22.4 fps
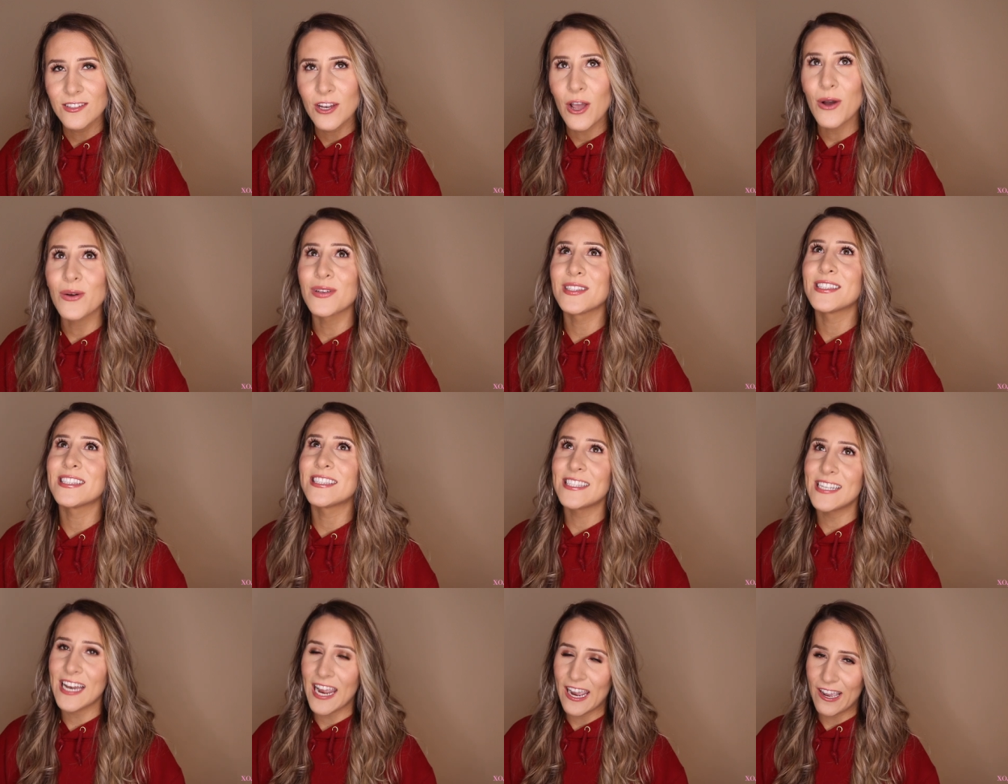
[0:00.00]
no,
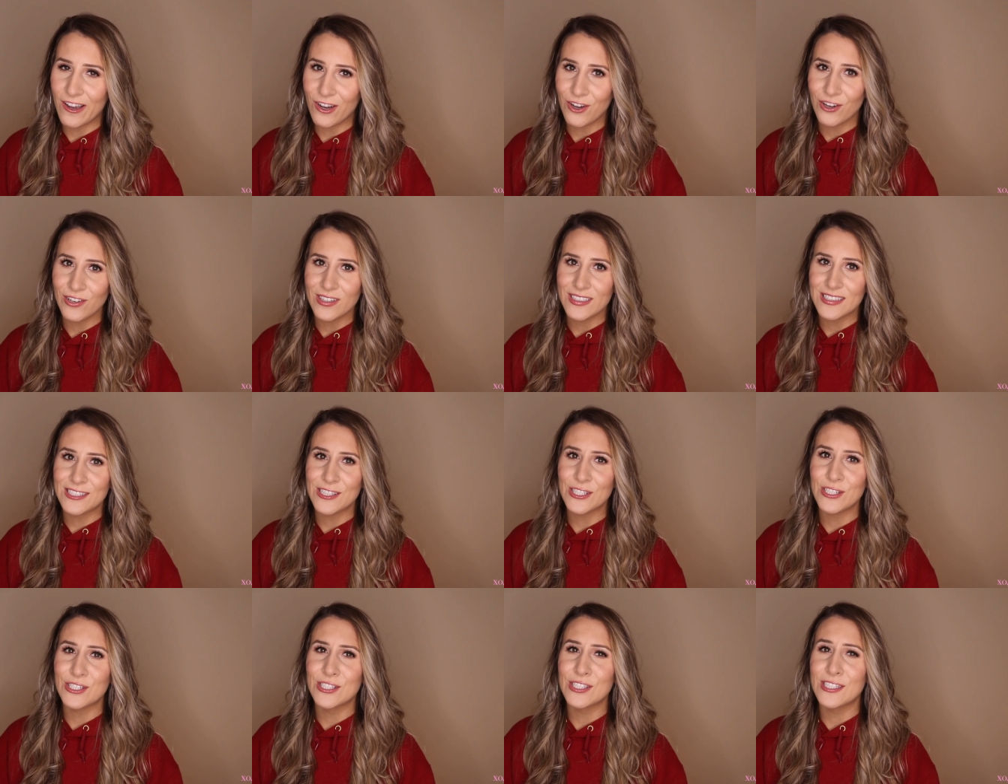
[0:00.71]
snail. It's
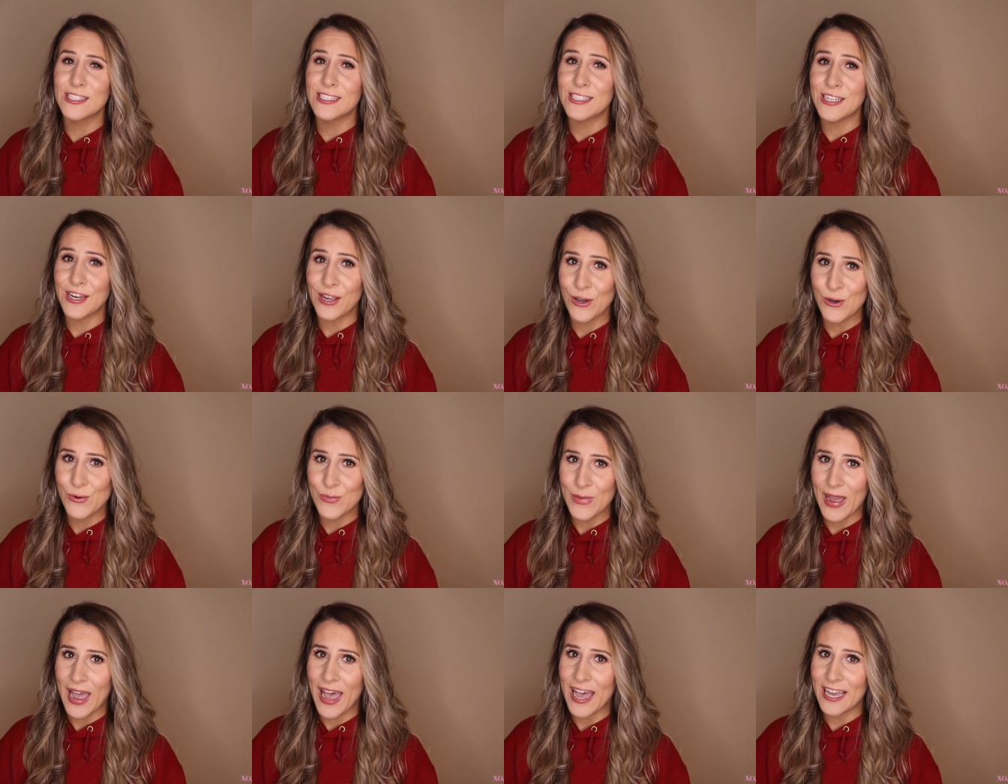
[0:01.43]
their
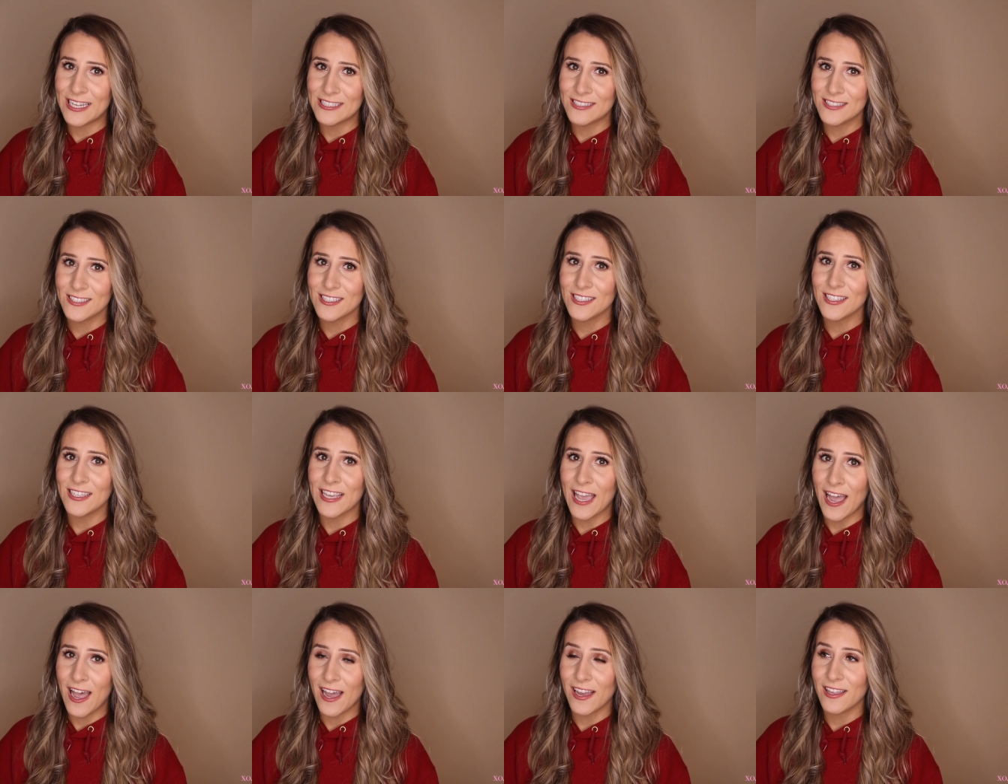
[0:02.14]
snail mask.
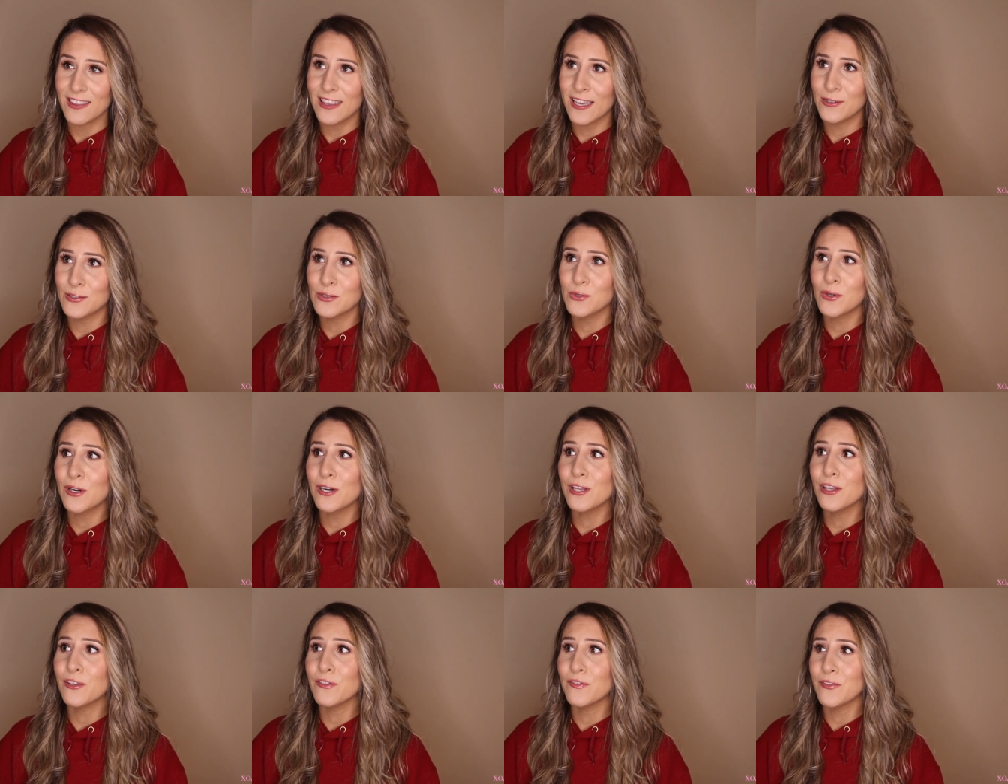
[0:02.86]
Yeah, that was
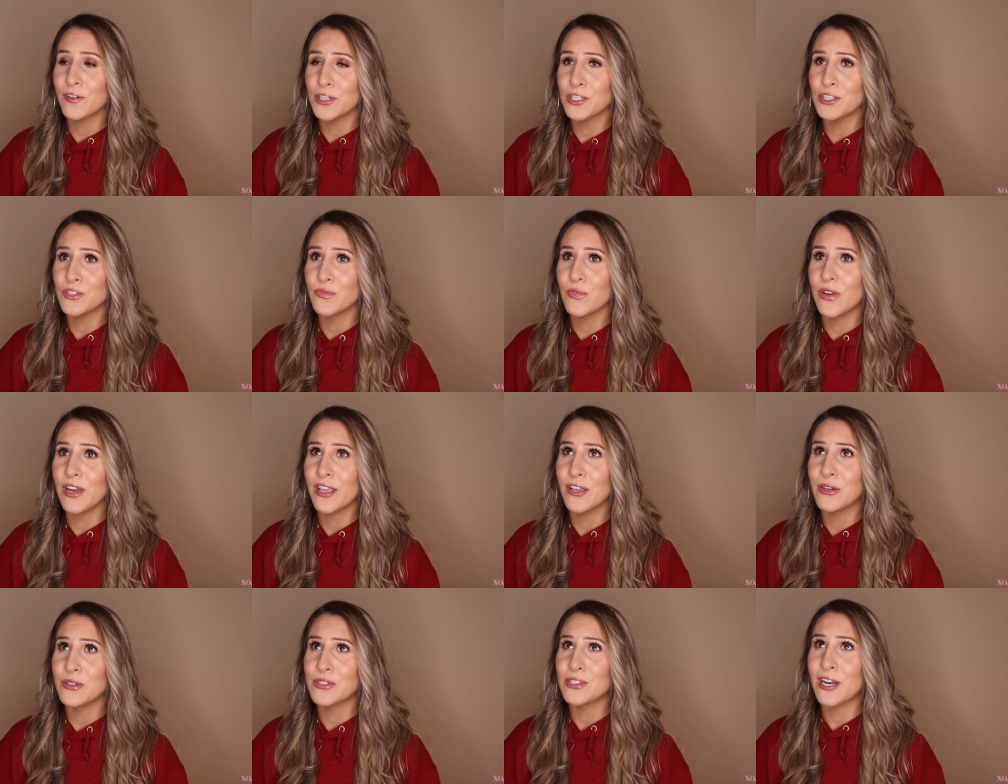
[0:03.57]
one of the first
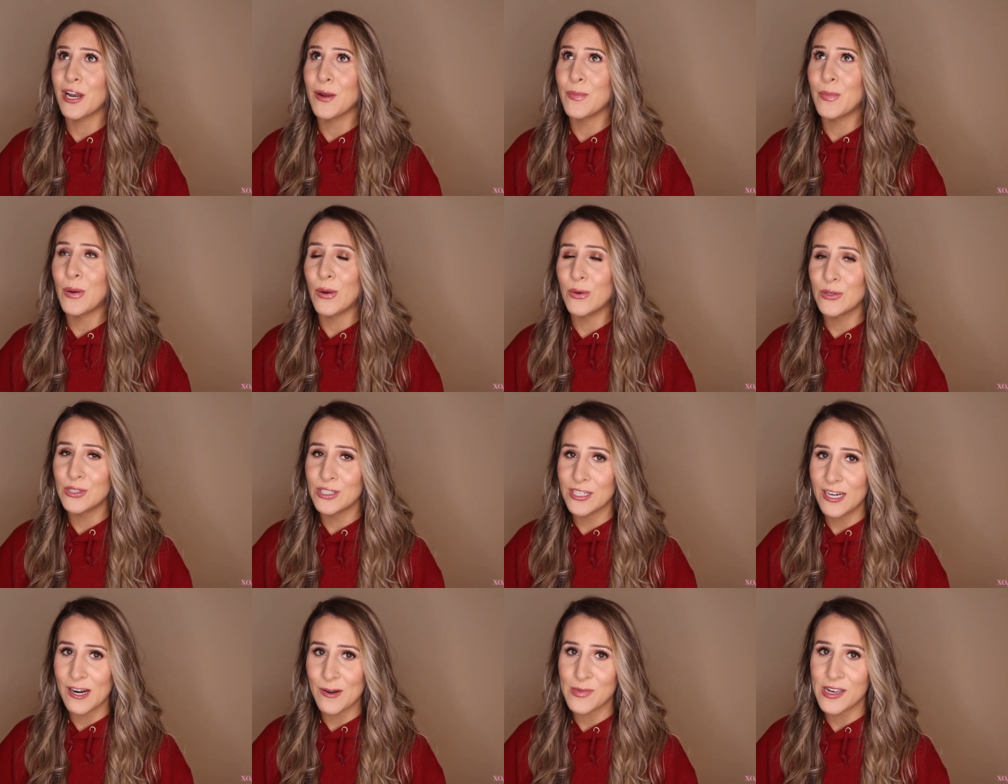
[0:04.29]
videos that I
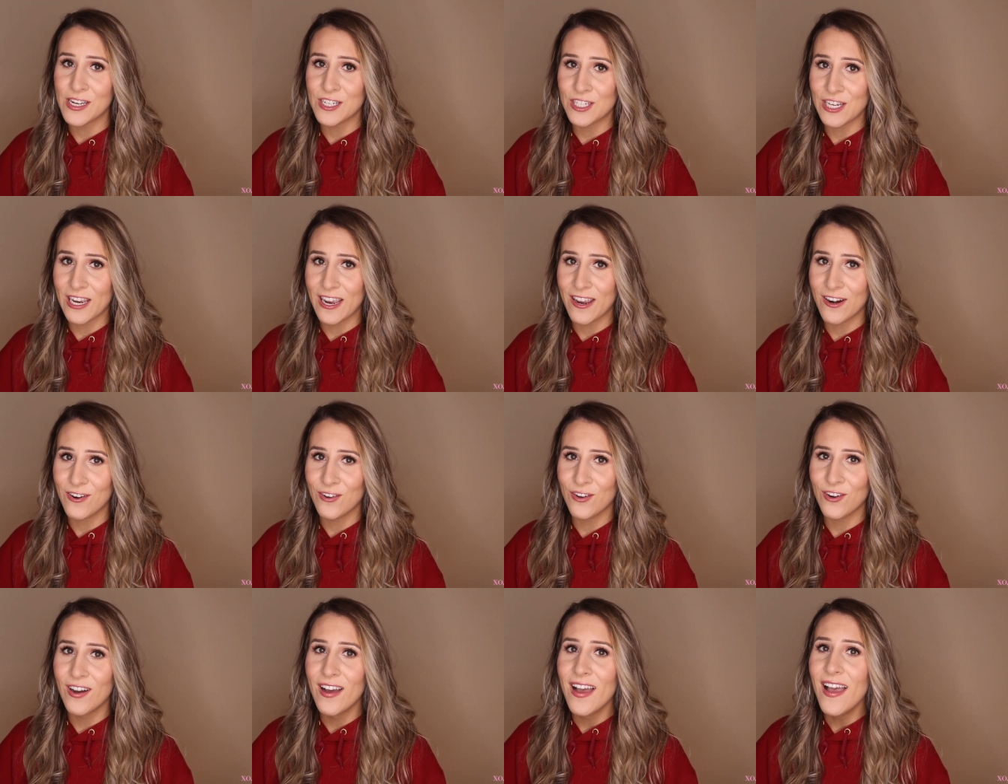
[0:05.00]
posted on my
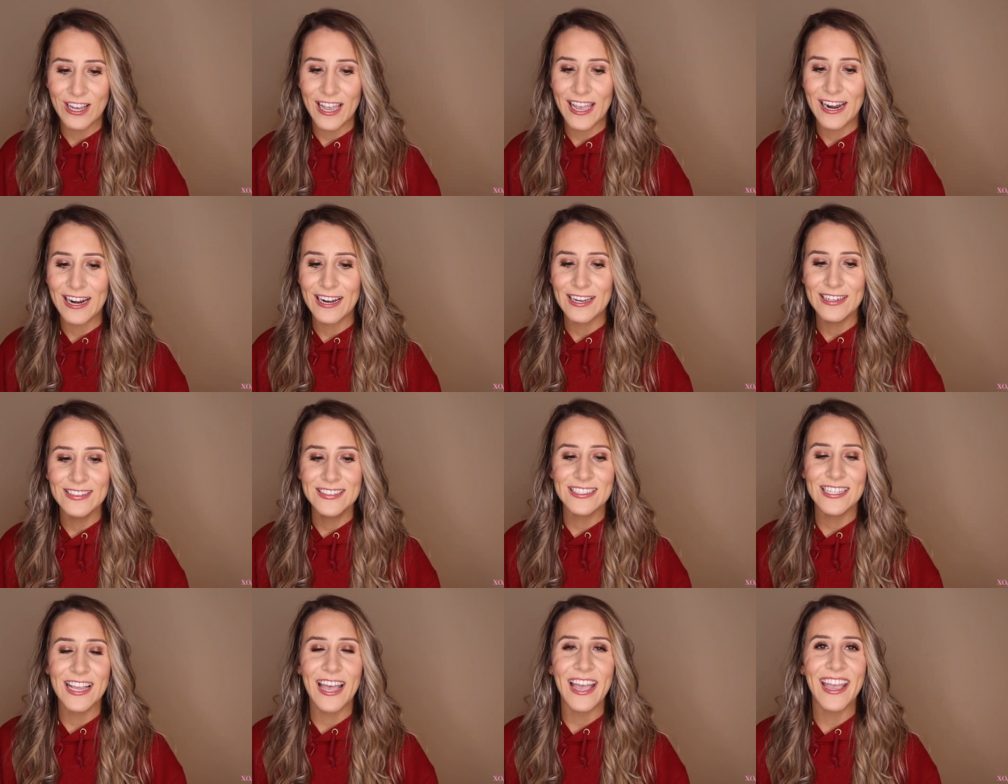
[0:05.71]
channel. And
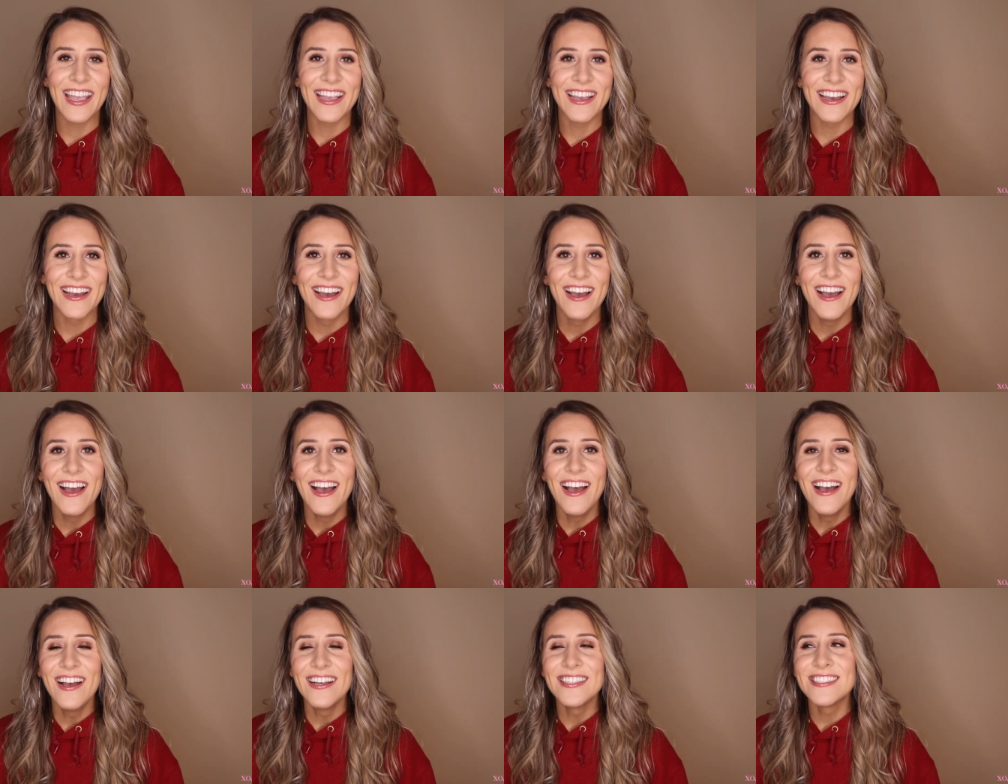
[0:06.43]
it's like
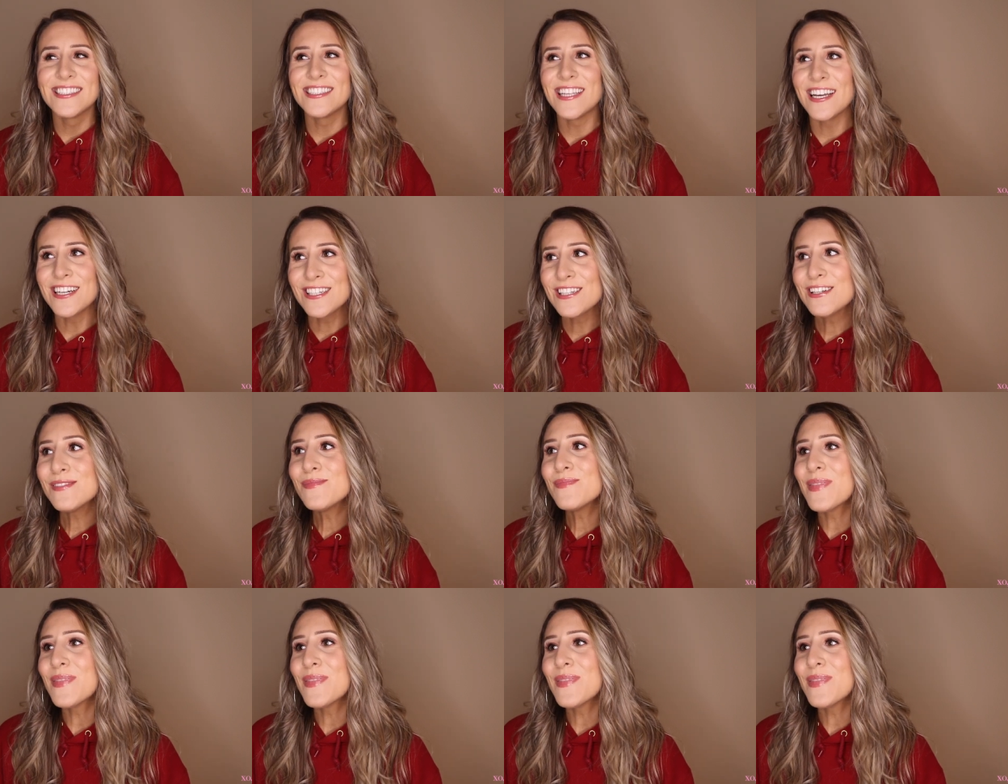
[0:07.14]
such an